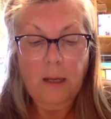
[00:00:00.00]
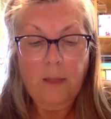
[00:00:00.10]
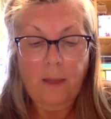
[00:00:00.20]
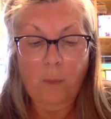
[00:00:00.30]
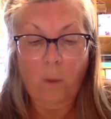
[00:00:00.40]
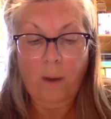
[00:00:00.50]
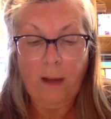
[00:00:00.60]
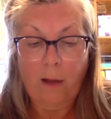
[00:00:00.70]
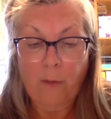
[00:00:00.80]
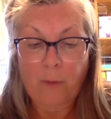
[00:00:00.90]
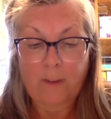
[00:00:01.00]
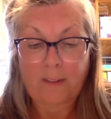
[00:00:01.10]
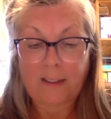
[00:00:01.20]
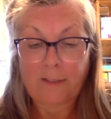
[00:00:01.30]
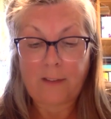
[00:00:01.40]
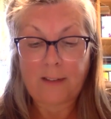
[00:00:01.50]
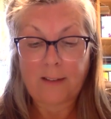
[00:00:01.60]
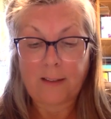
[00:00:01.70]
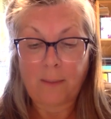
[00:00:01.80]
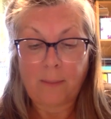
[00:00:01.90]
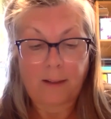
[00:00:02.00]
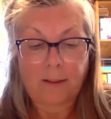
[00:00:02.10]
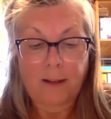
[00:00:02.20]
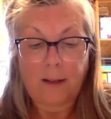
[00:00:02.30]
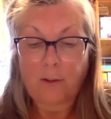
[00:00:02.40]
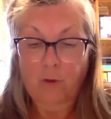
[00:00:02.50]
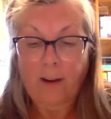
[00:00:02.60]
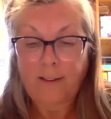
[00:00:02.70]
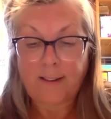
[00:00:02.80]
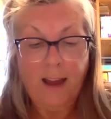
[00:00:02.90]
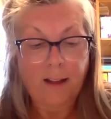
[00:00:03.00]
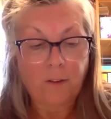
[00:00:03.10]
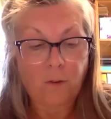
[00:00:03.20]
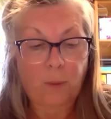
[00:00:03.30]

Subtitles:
Then one elf put his little feet in them and tried to dance,